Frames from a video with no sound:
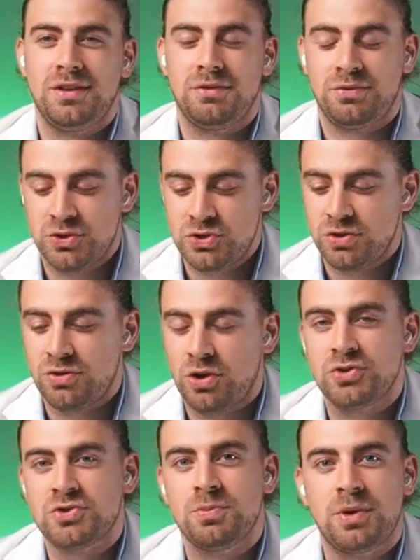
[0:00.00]
first of
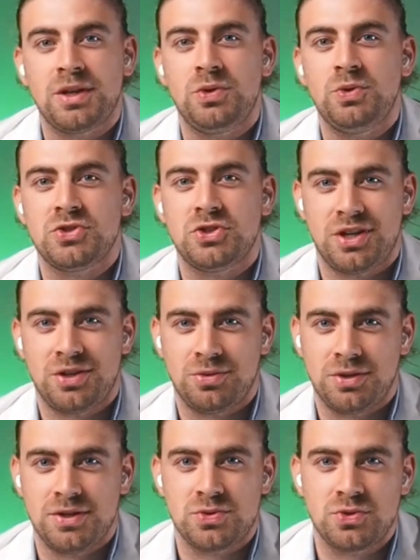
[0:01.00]
all, somebody who's a
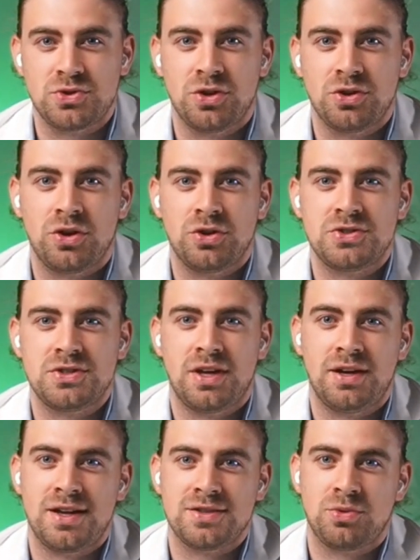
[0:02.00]
generalist, who's going to
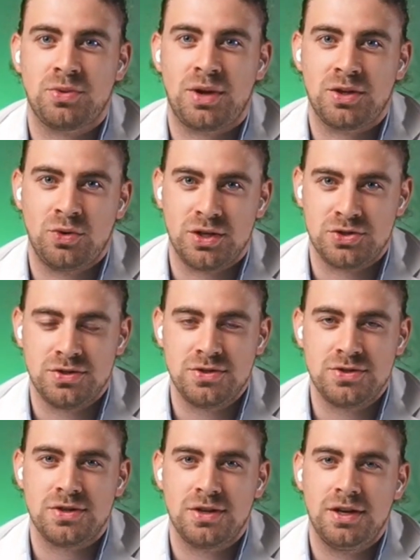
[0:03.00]
understand, ask the right questions.